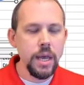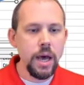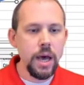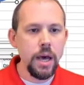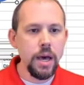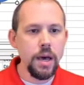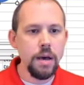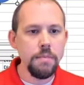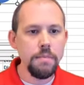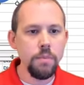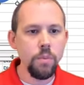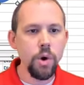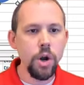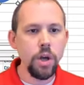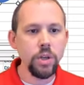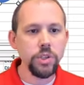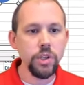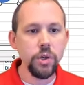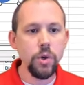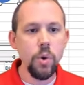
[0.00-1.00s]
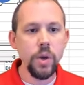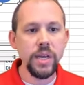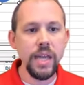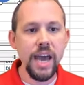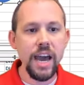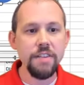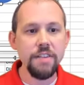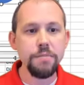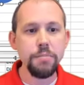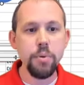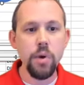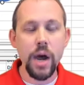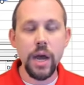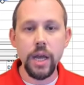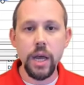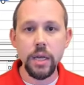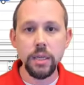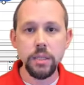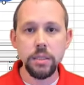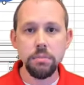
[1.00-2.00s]
Um, we're also going to have
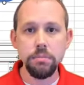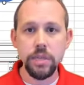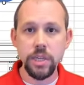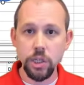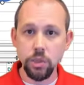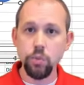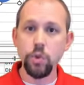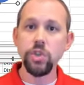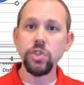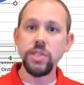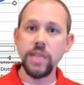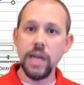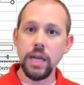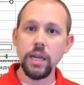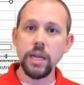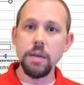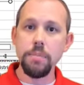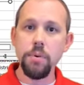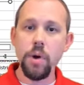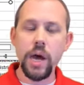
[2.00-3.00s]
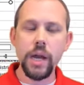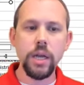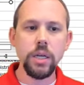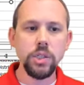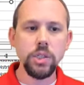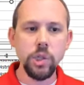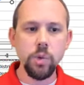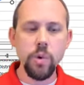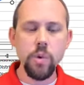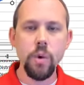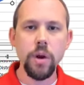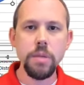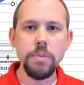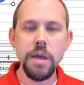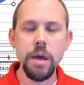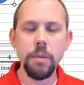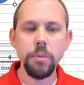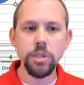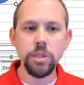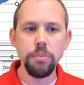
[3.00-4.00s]
product because we're selling a product, so we want to be
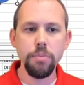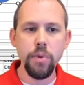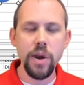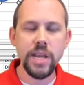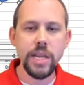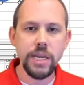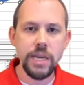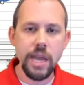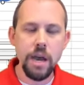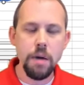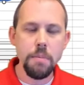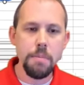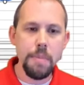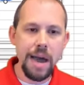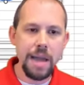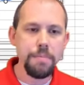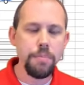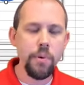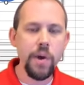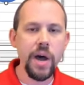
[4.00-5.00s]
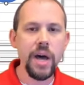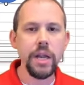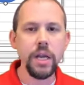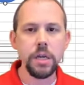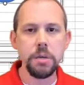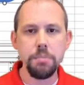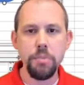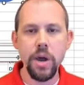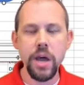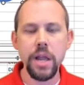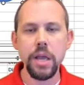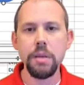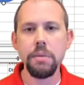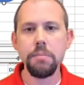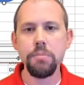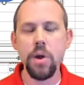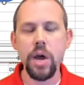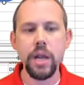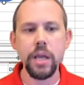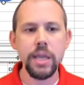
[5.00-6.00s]
able to break it down by product, product,
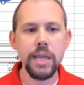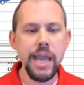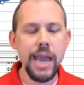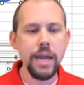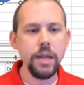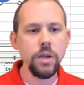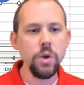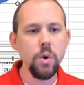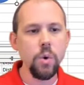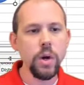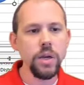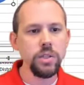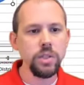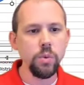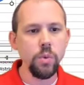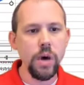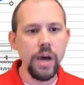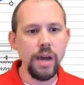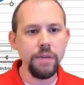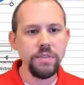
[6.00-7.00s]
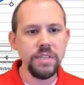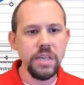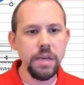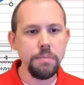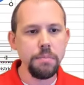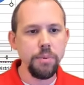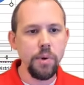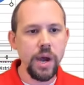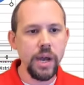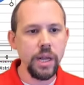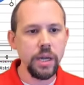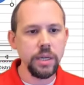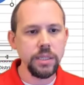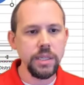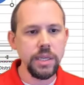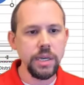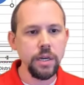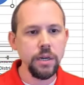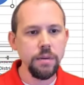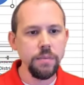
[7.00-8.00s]
product category. So we'll have dim product
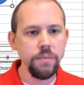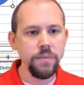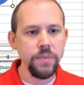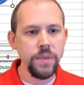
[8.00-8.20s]
here.